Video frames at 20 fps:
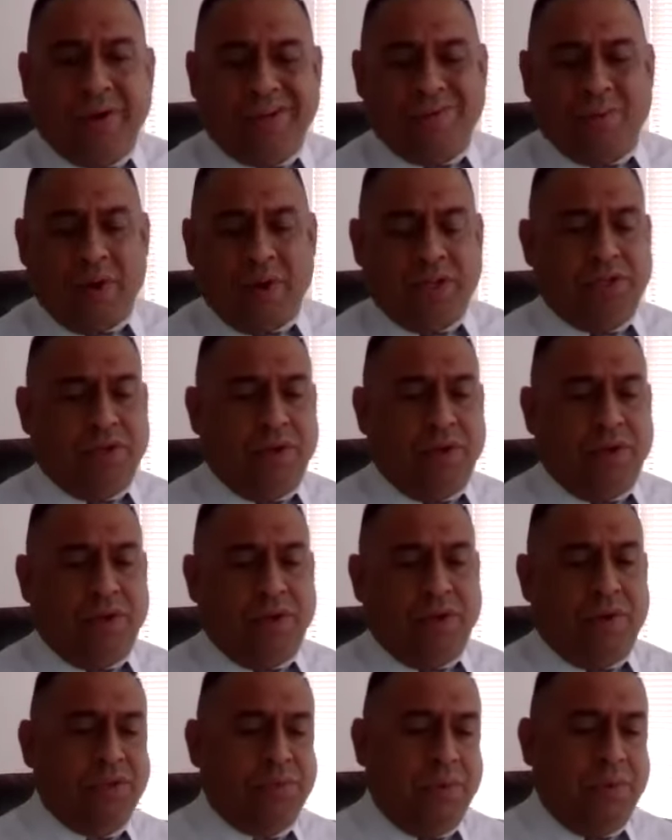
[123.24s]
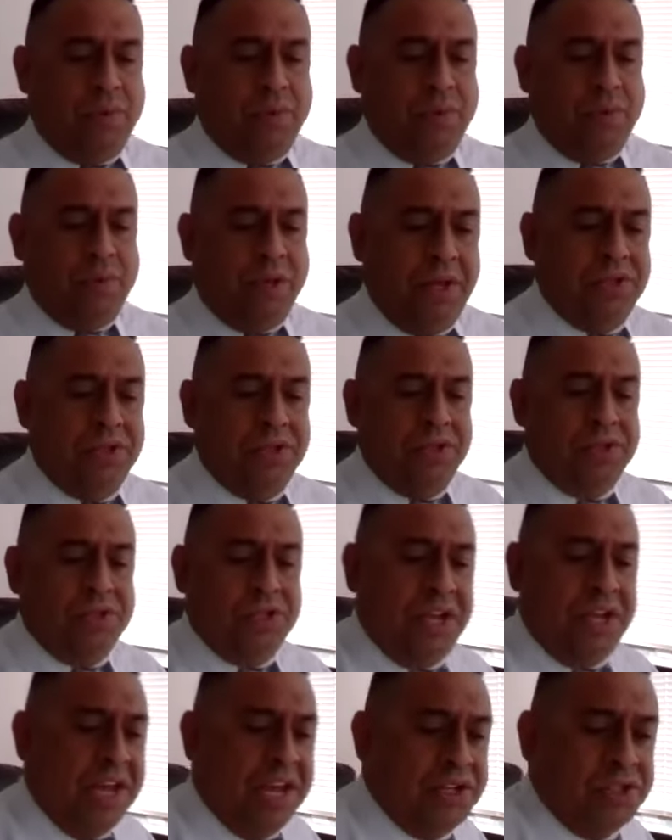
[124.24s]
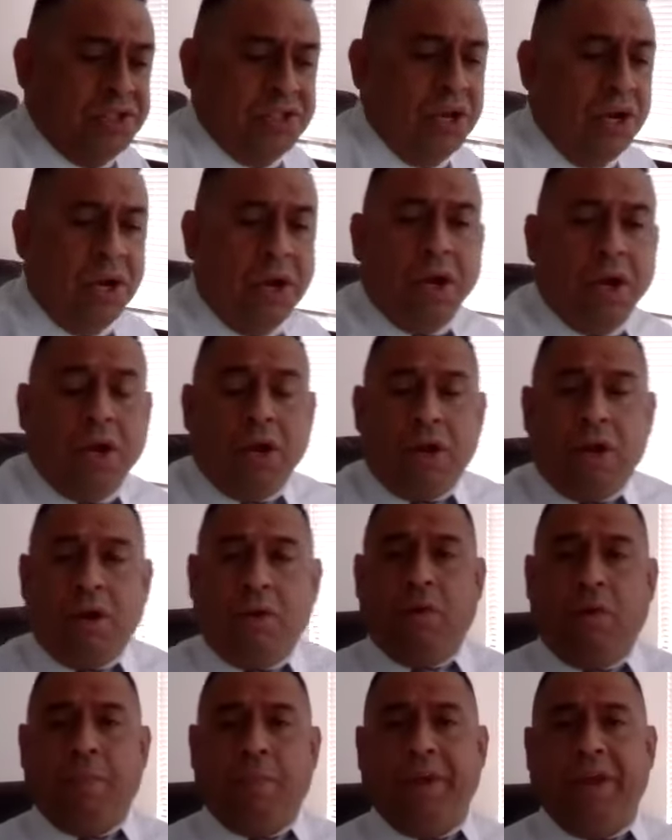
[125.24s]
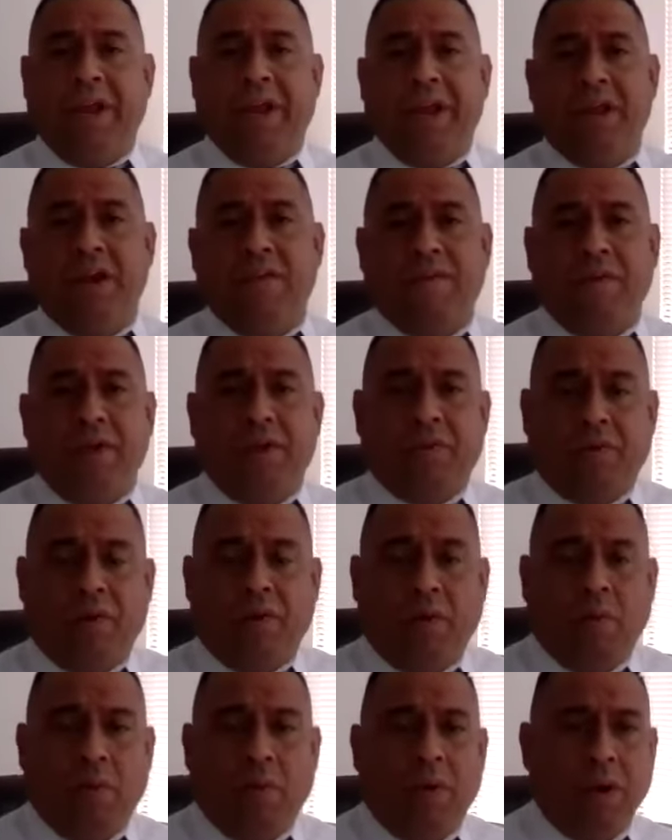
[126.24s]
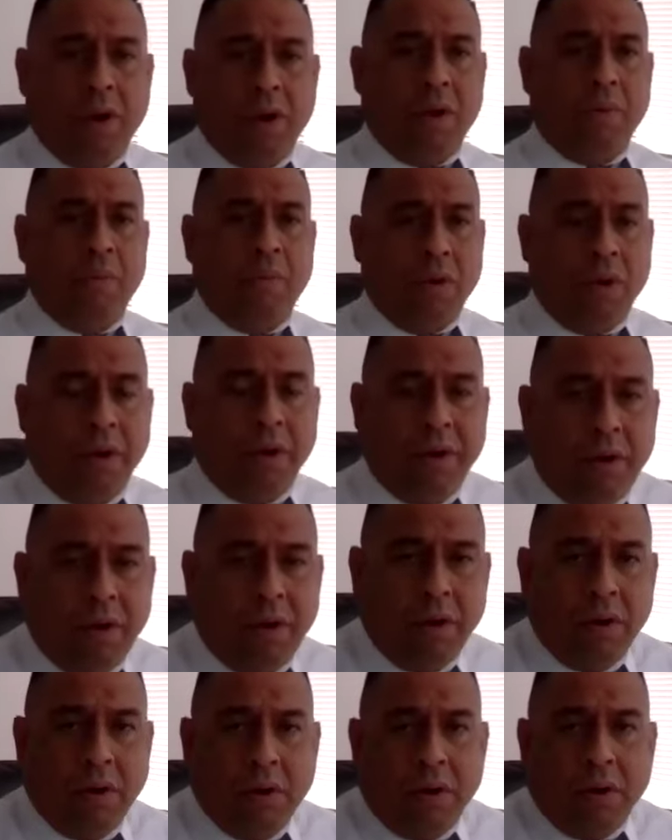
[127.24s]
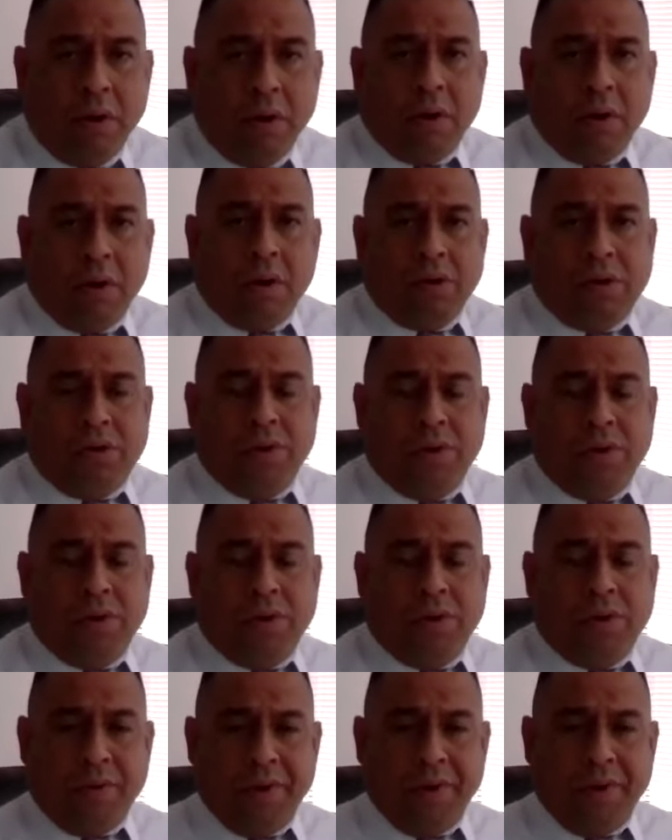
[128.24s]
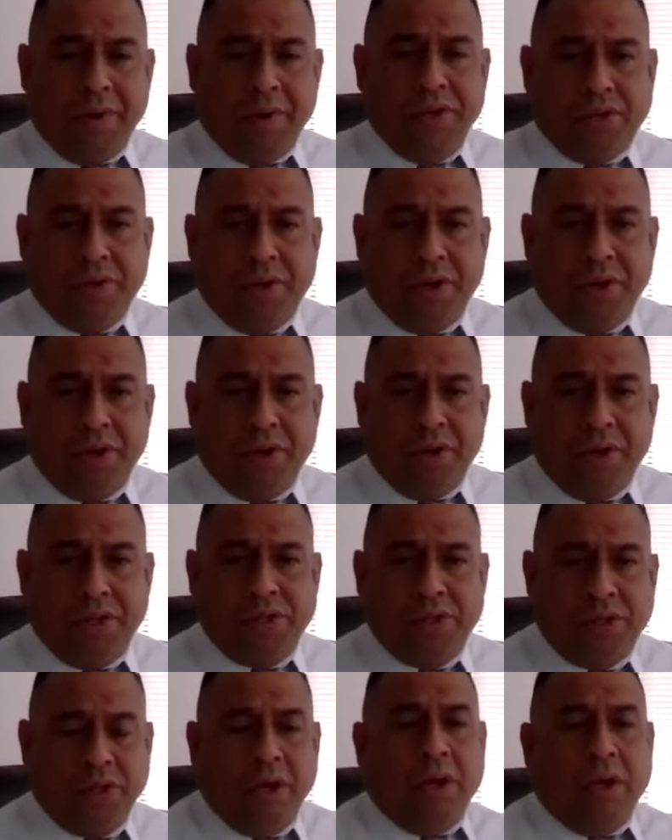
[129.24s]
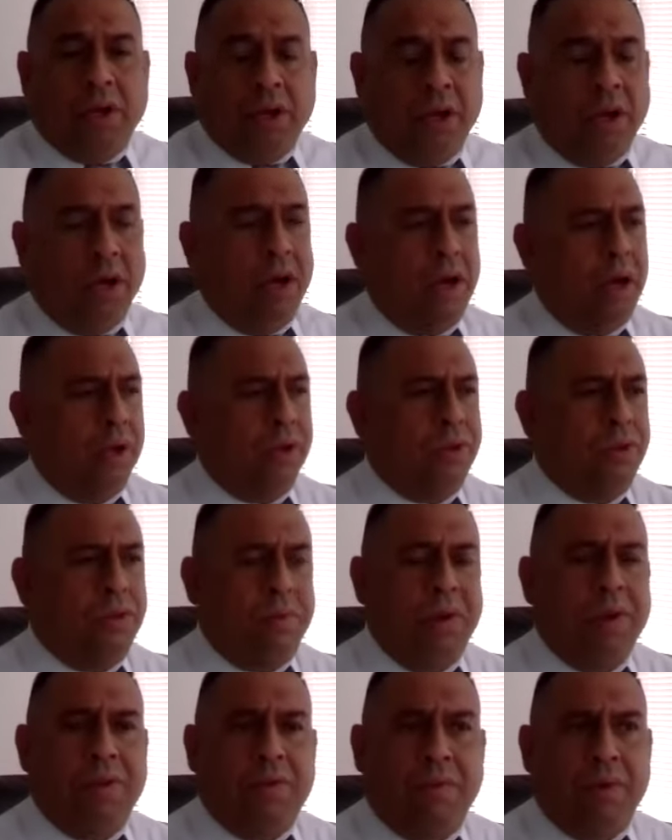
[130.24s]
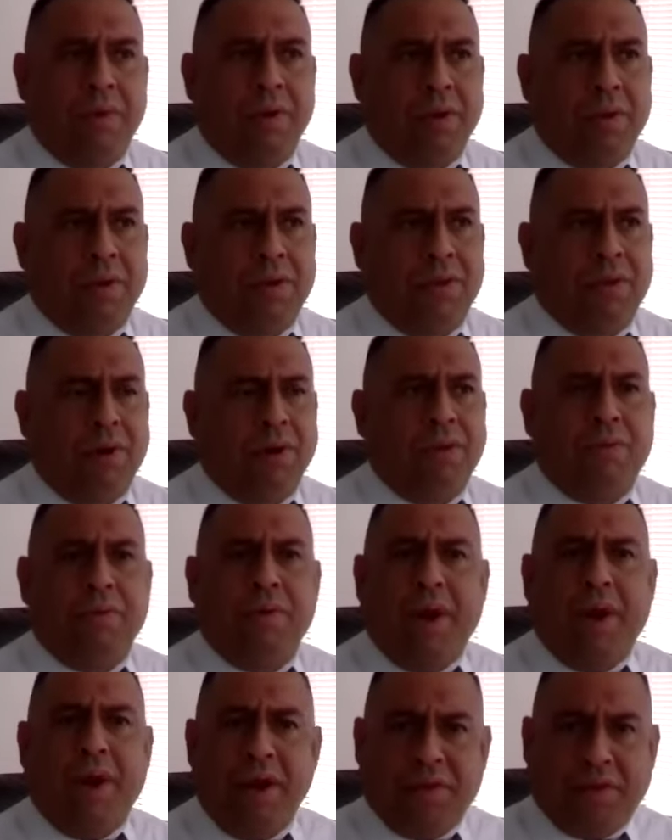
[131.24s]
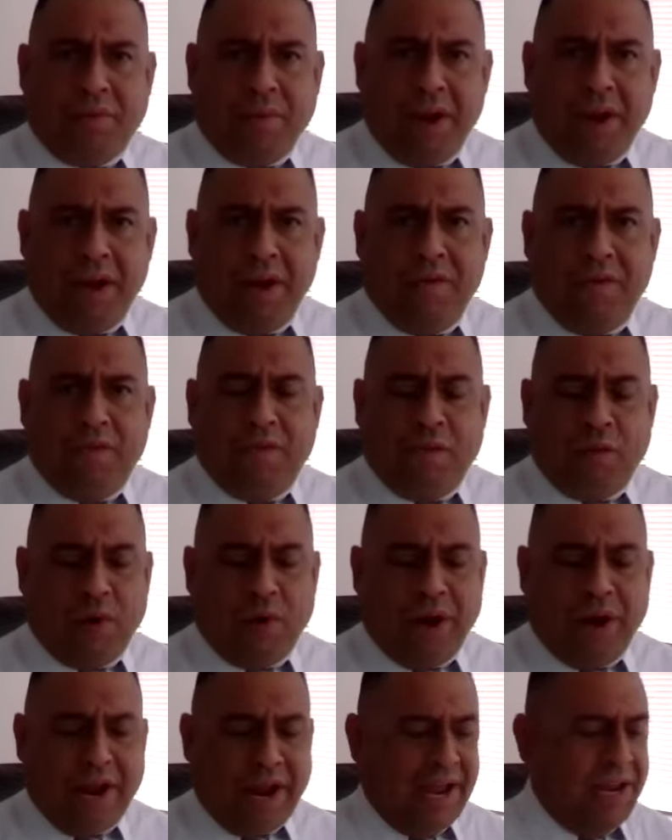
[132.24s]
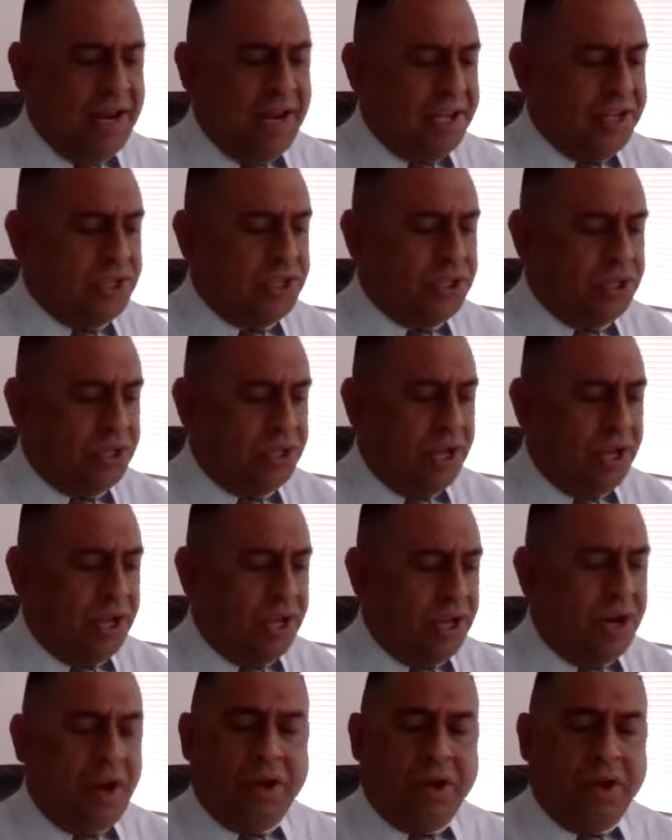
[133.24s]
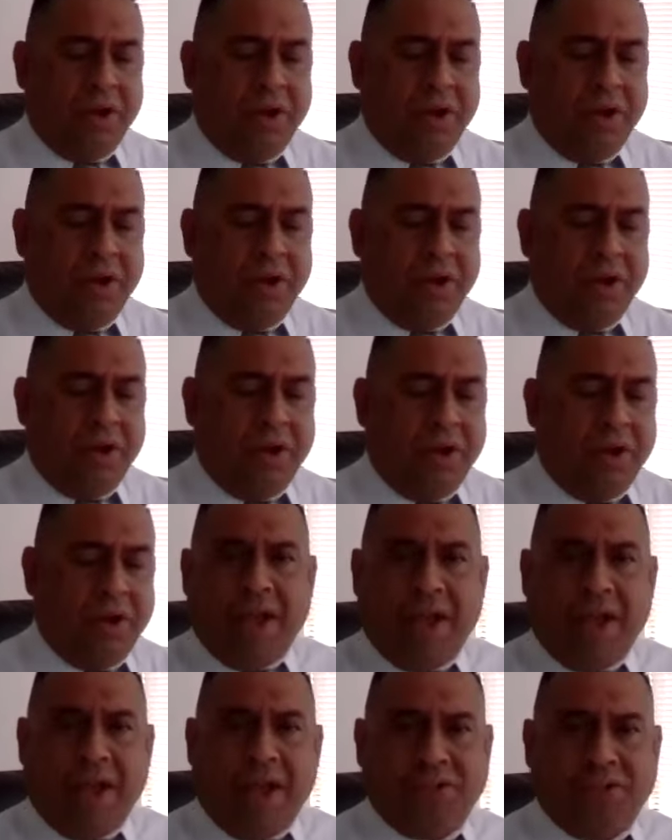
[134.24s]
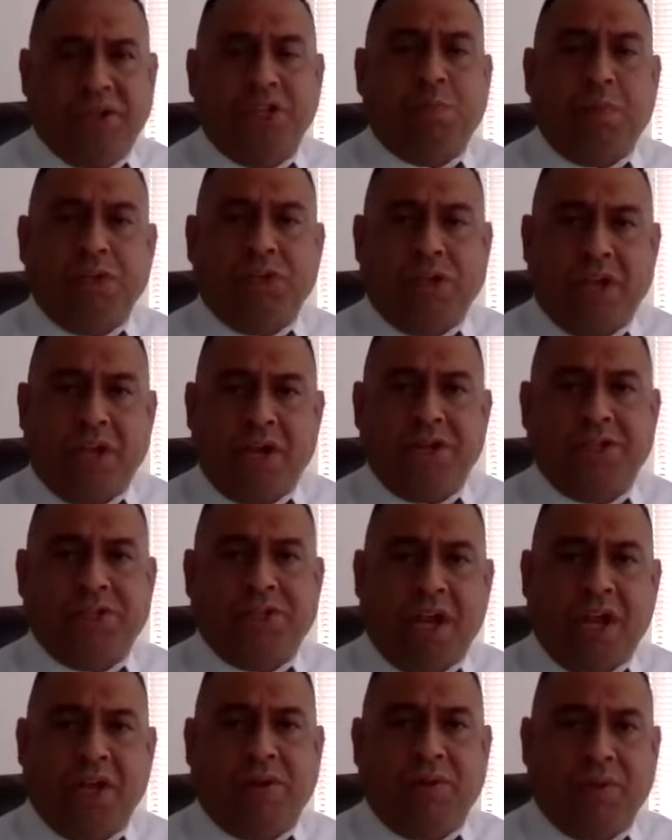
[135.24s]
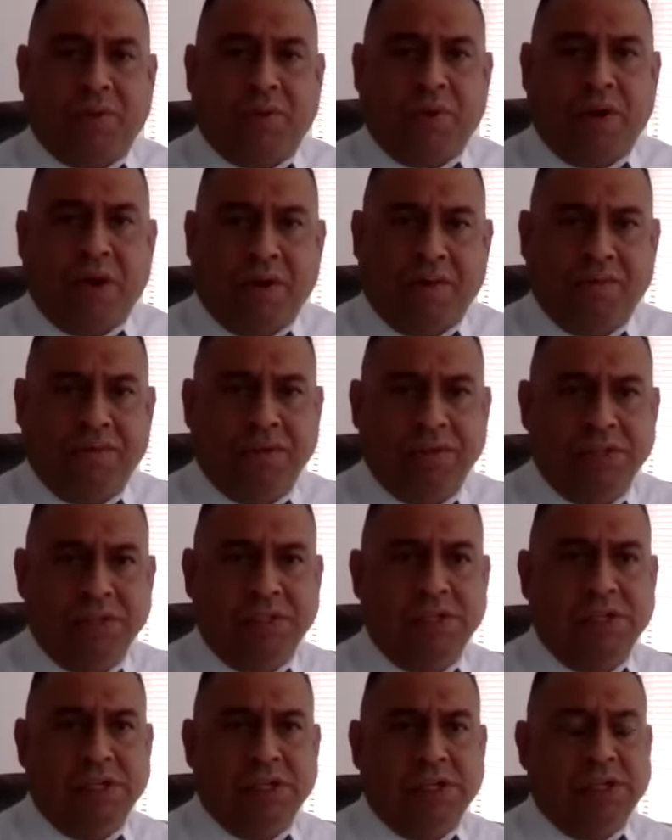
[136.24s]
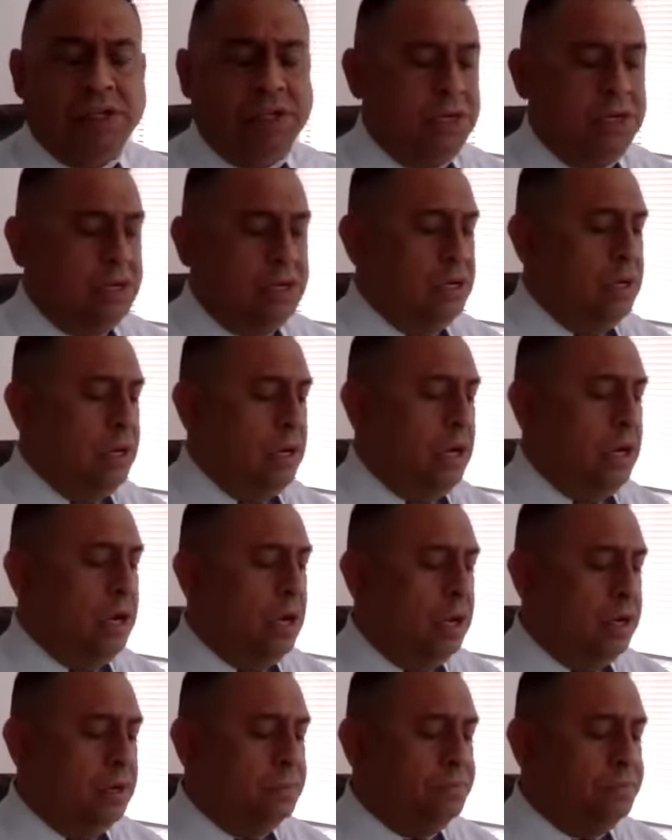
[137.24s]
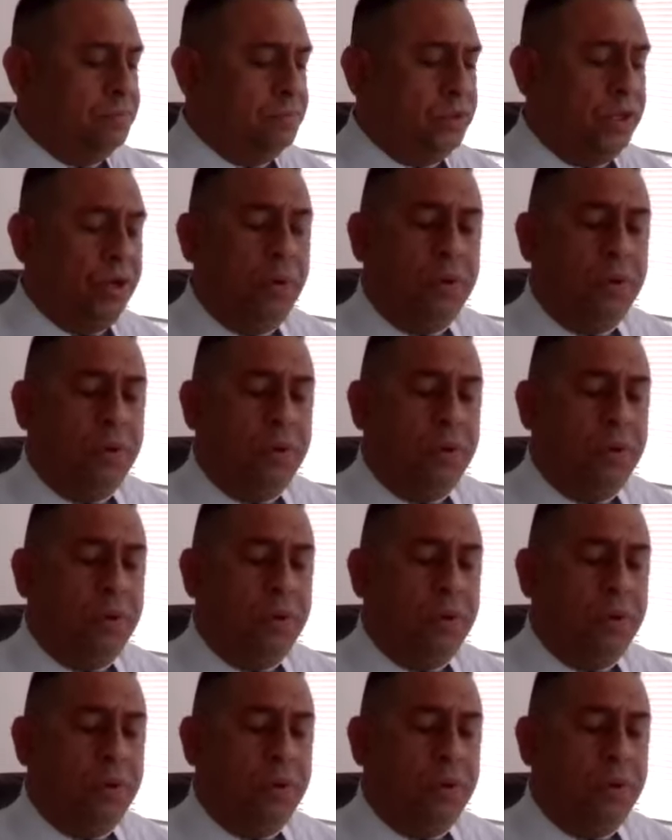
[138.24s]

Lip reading: And what direct services really means is you will be individual one-on-one tutoring students, third through 8th grade for Atlas, and I'll get into what the Atlas is, and special ed is K through 12.